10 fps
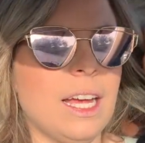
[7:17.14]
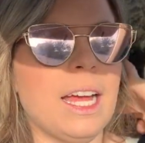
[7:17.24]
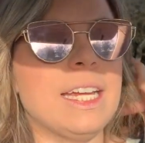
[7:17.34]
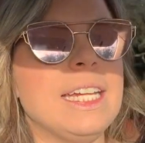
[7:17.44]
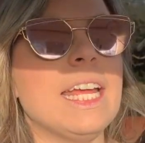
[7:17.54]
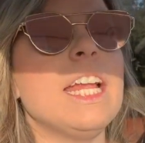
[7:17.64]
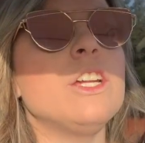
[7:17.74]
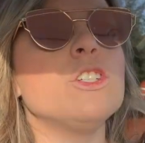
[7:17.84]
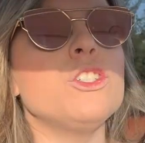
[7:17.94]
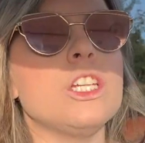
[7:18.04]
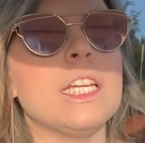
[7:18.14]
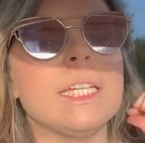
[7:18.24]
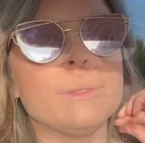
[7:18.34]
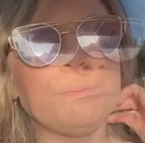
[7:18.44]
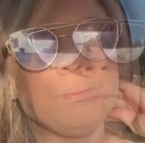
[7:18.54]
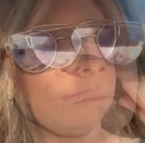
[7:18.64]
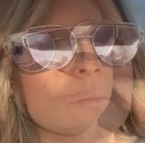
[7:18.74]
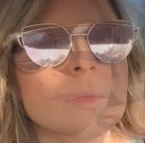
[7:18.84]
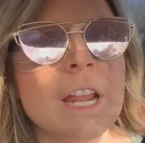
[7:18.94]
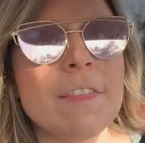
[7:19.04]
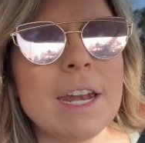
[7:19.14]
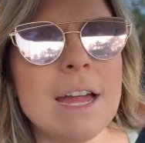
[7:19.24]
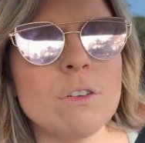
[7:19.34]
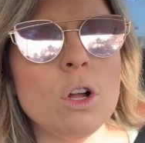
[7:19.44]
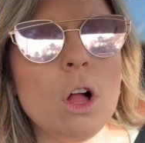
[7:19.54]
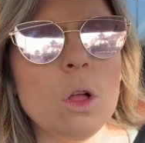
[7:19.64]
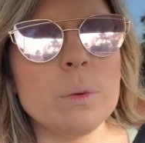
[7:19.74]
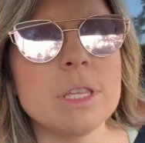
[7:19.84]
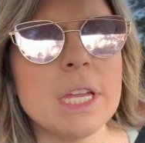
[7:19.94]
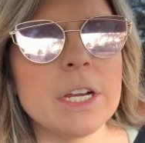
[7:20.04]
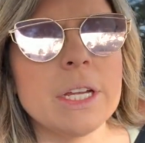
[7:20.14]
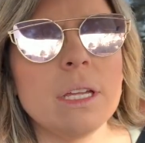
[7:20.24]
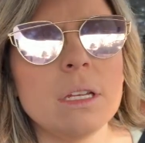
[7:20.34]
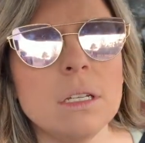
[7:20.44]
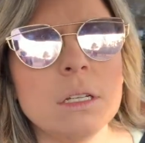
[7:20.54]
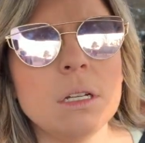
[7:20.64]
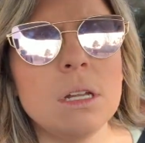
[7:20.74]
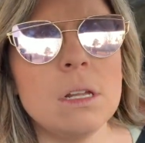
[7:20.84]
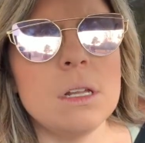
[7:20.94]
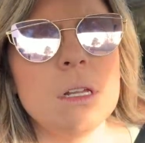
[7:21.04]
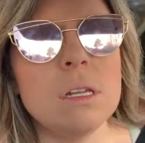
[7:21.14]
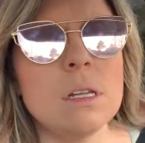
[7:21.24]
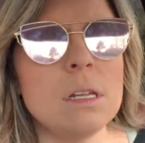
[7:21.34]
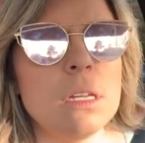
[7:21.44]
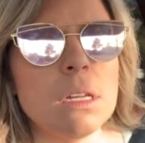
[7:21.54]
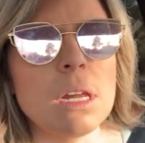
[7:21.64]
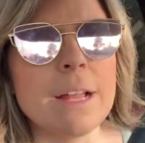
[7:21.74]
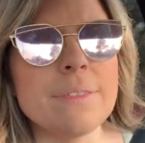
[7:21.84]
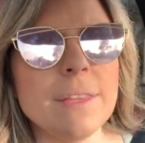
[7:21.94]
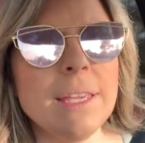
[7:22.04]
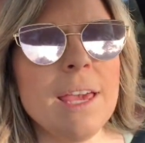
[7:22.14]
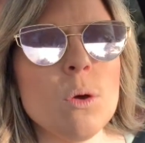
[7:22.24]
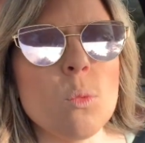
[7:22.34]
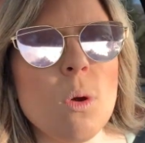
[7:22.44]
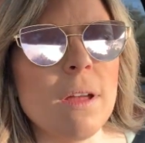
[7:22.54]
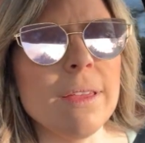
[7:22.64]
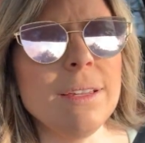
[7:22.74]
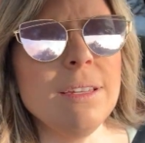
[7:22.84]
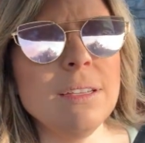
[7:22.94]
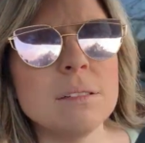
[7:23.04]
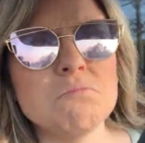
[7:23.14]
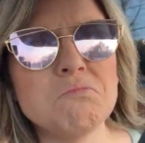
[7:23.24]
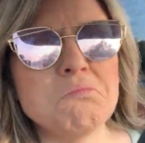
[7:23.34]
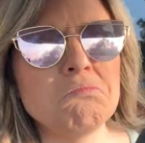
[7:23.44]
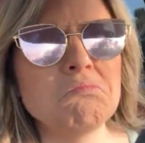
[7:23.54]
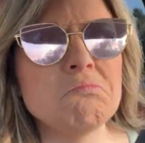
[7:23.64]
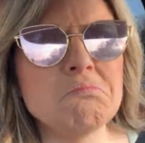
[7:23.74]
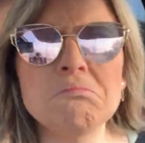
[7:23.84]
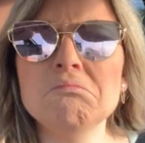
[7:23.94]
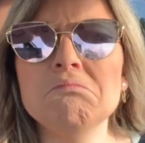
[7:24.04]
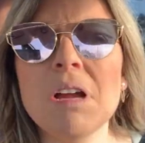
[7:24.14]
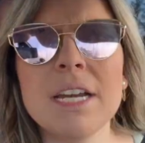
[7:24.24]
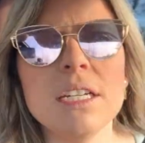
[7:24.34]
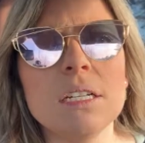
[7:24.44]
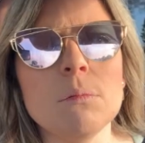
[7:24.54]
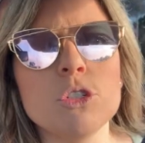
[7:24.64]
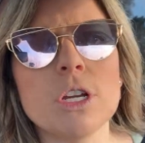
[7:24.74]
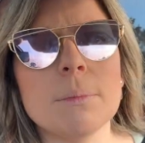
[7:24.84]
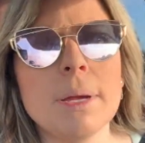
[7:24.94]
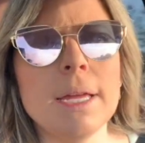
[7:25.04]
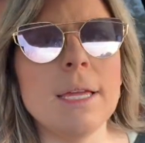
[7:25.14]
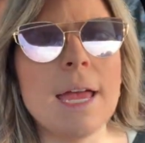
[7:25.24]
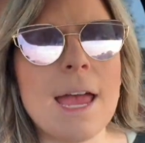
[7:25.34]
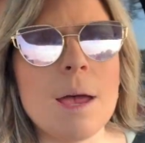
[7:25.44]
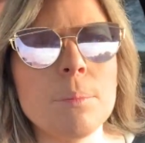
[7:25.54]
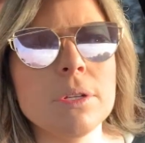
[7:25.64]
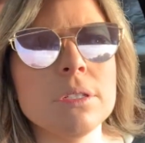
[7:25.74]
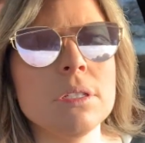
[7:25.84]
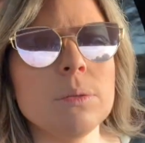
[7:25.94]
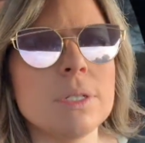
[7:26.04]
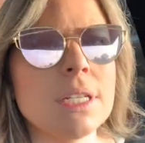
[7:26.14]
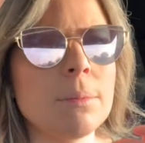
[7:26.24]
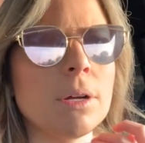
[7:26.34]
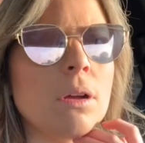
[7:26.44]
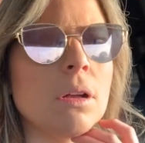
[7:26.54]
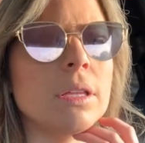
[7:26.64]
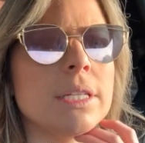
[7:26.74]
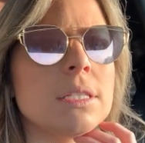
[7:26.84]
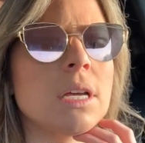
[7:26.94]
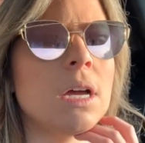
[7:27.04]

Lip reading: I need energy. And then I have a call with Erin, I think at 1. I need to double check my app, see what time our call is.